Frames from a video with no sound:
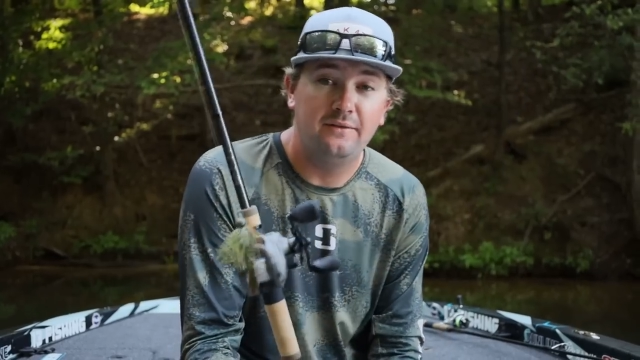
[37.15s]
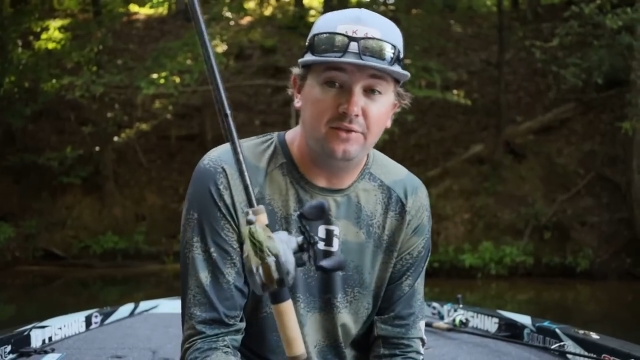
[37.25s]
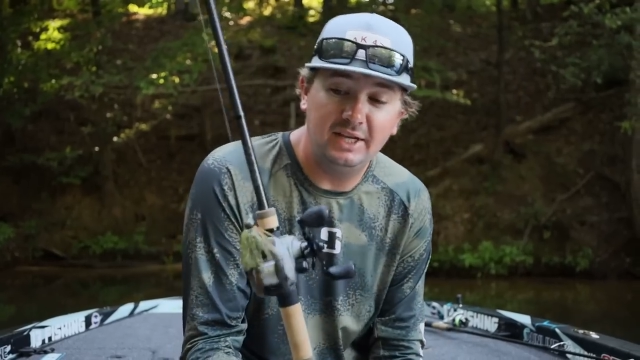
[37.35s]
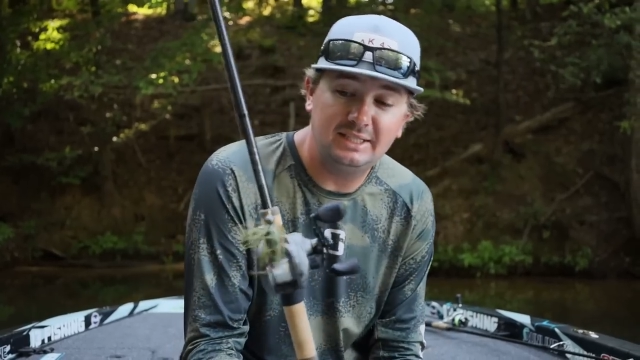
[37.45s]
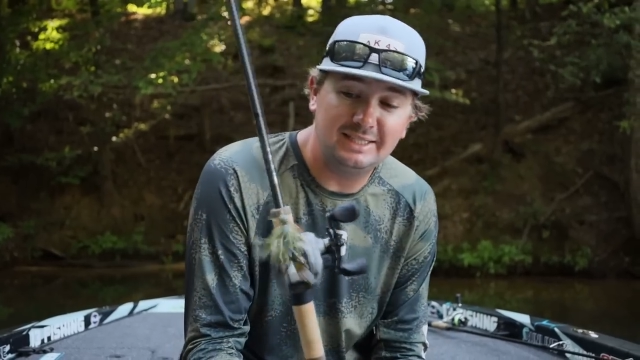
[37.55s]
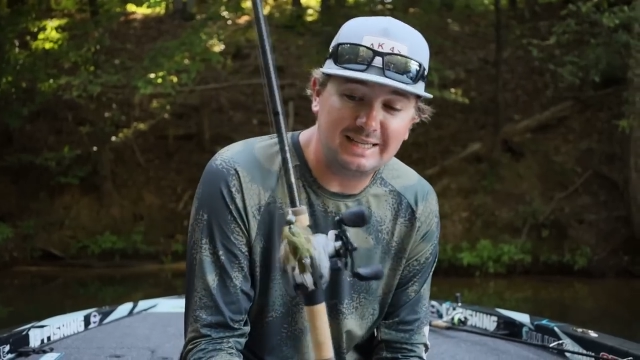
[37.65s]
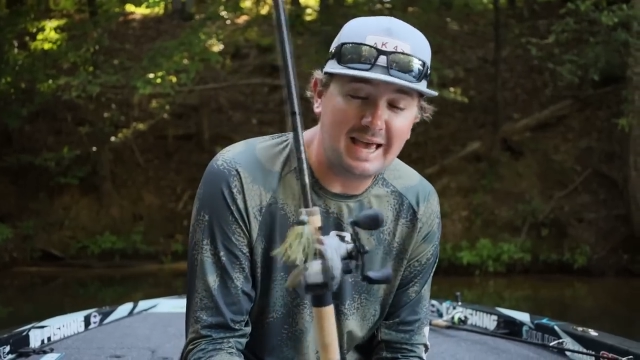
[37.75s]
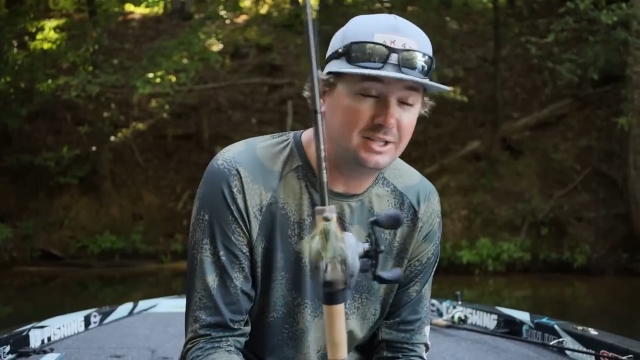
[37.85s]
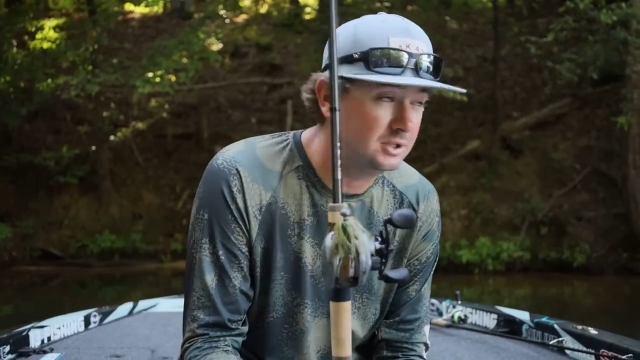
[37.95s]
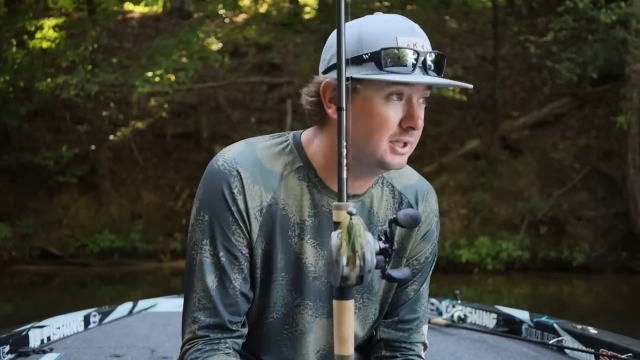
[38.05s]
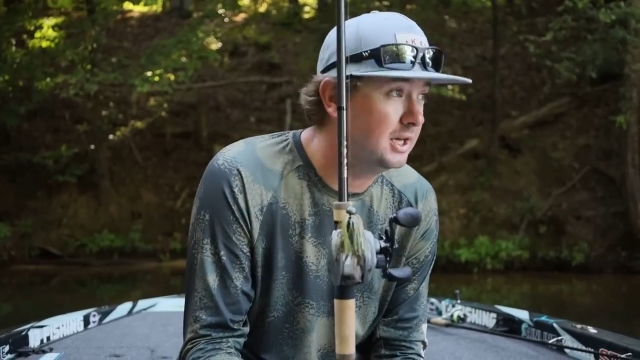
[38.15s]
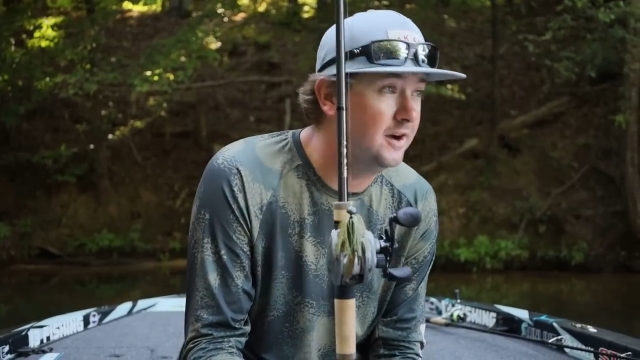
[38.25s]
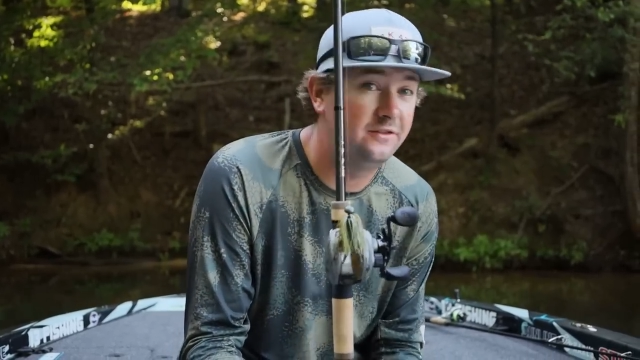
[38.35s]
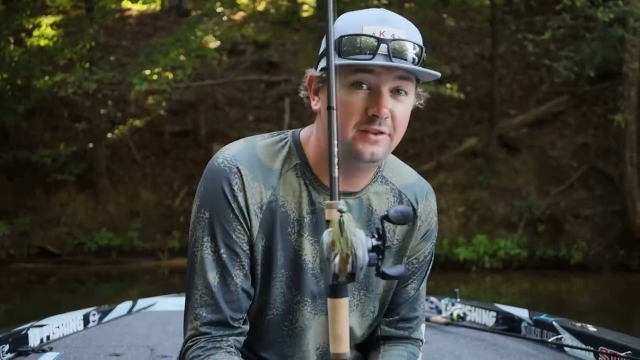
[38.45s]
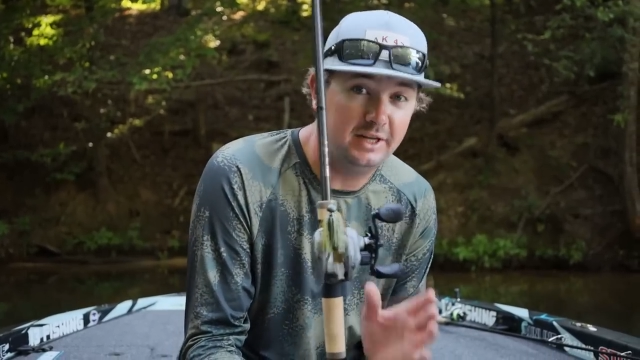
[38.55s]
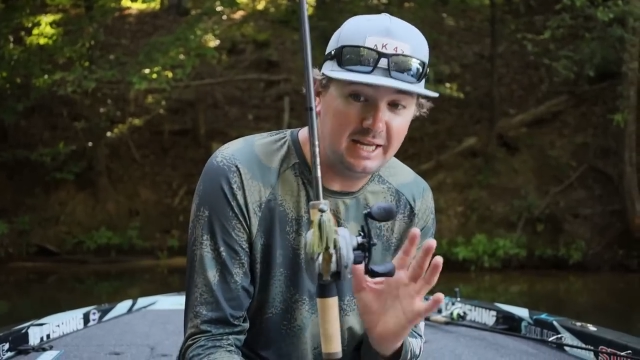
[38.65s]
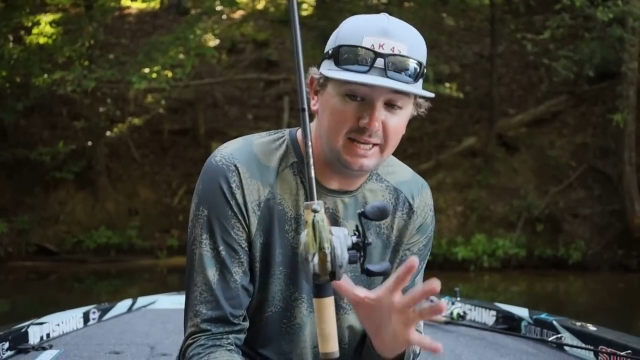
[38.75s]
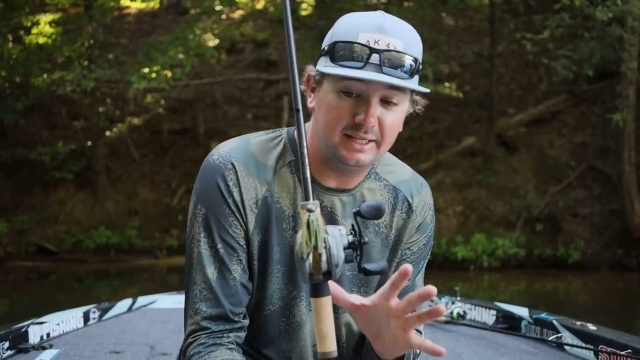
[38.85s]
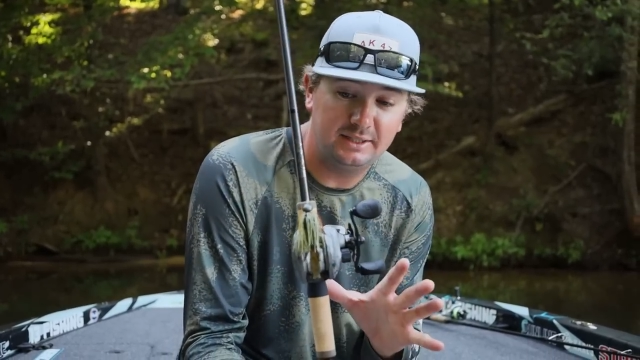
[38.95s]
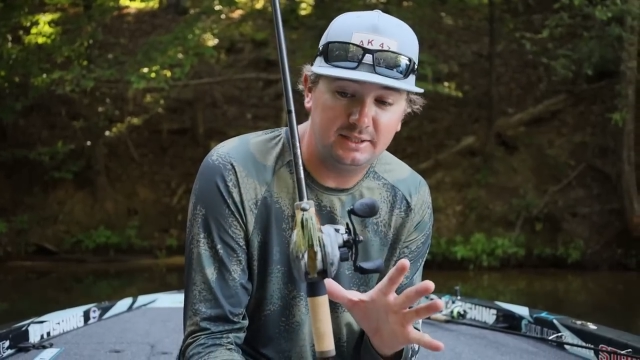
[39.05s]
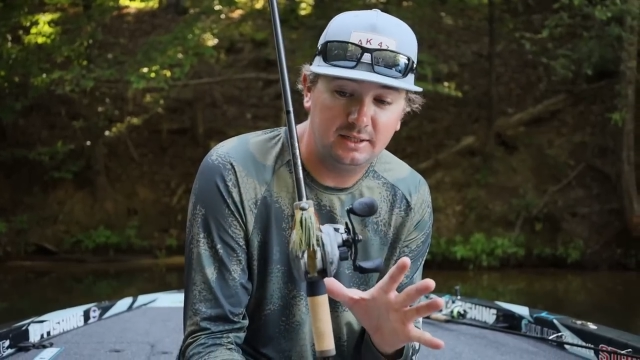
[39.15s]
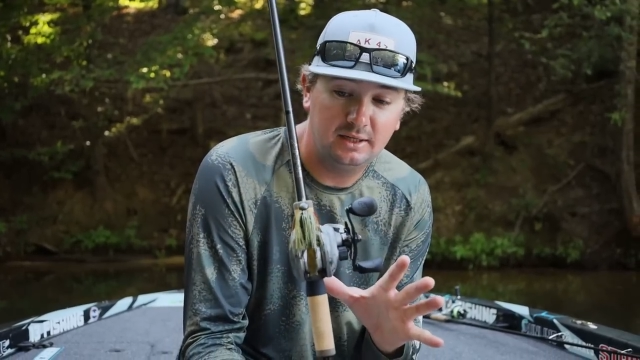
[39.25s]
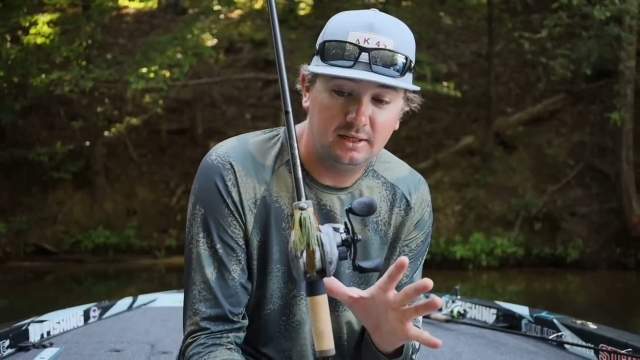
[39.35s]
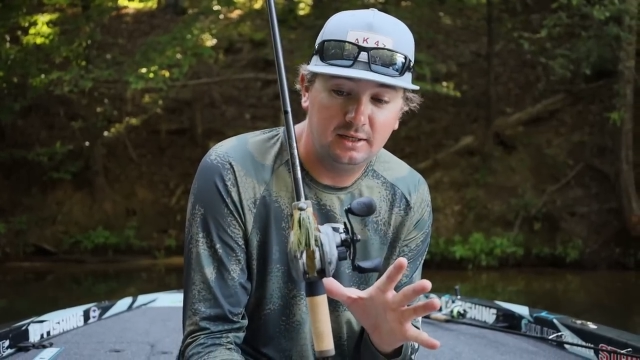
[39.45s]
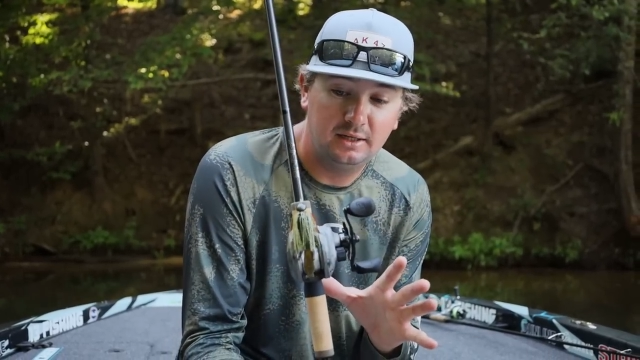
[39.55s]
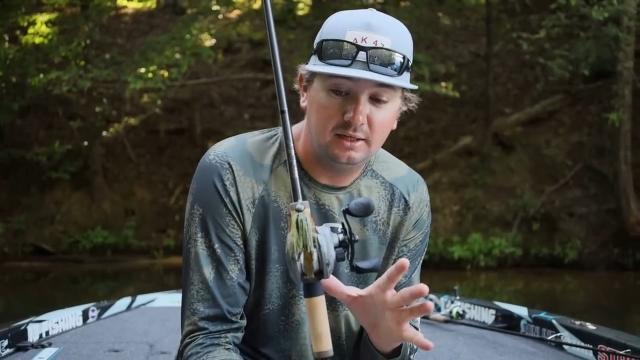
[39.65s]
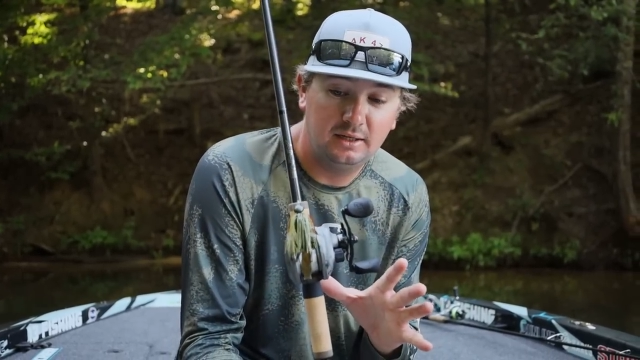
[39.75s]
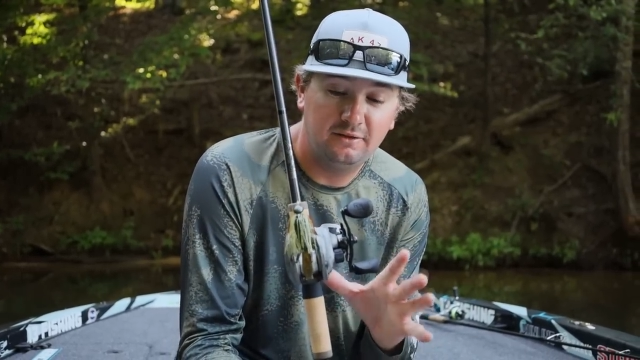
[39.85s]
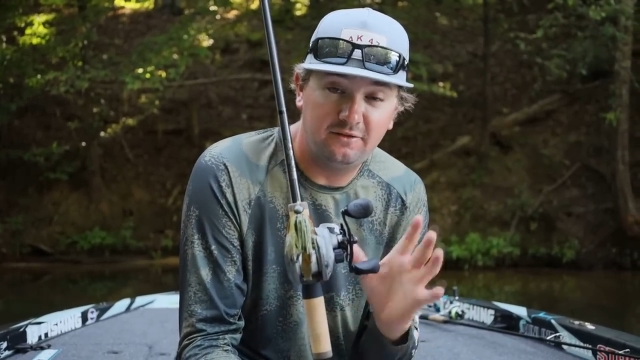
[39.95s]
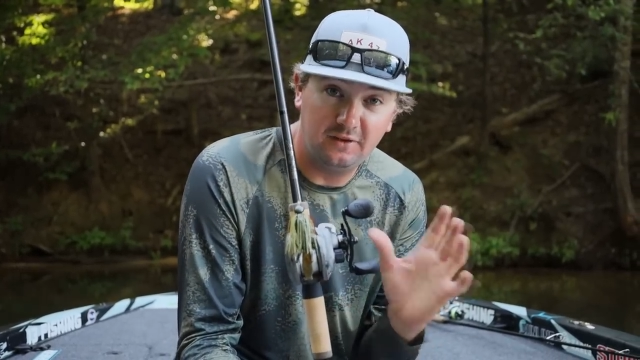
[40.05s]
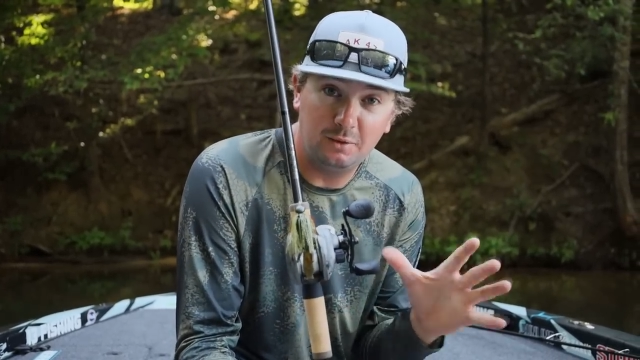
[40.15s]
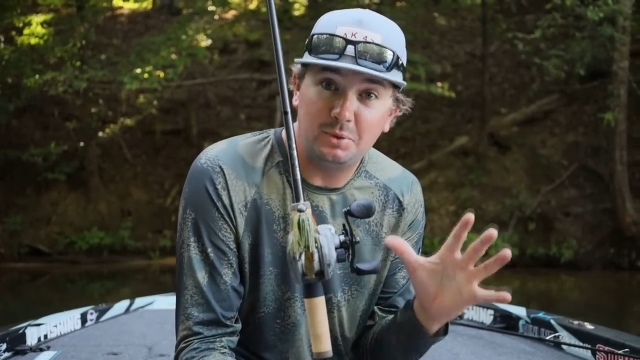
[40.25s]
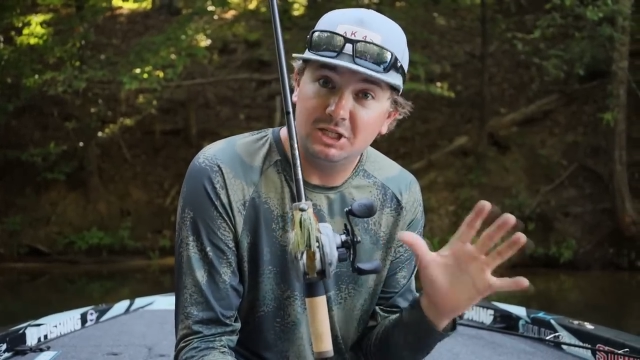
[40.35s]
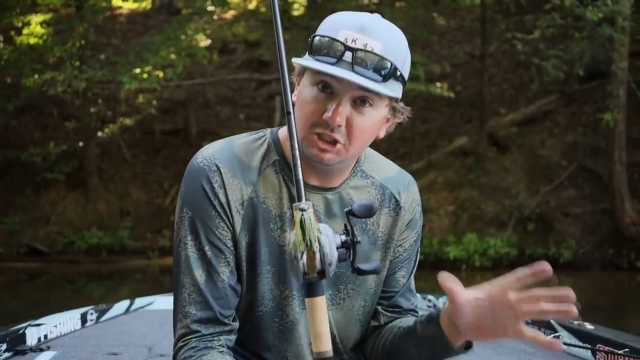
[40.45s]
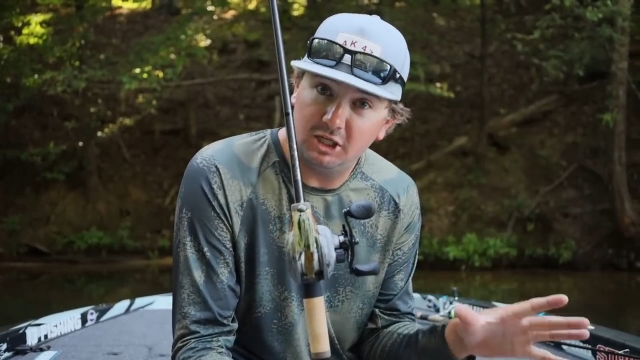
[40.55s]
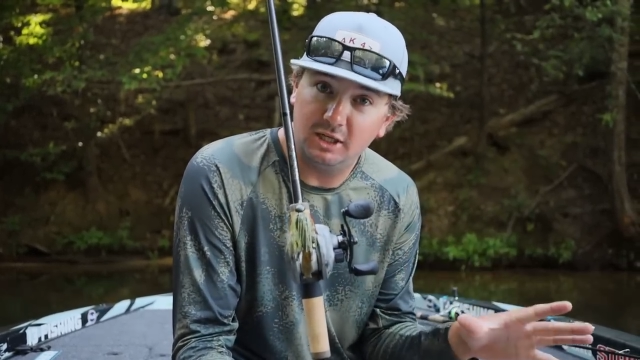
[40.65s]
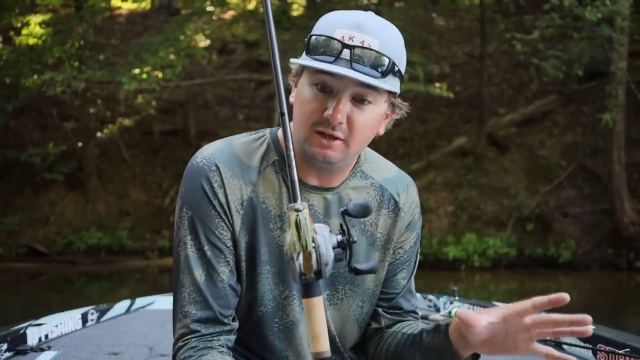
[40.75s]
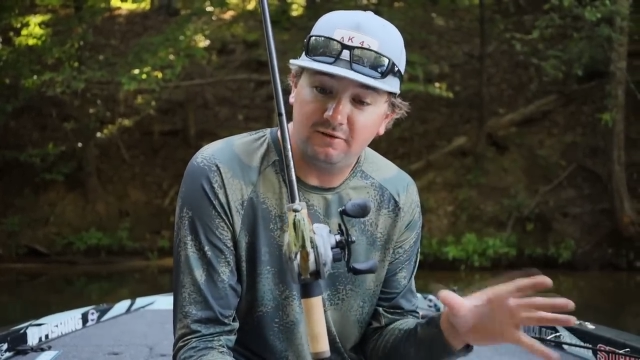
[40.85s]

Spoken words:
This is actually a finesse flipping jig.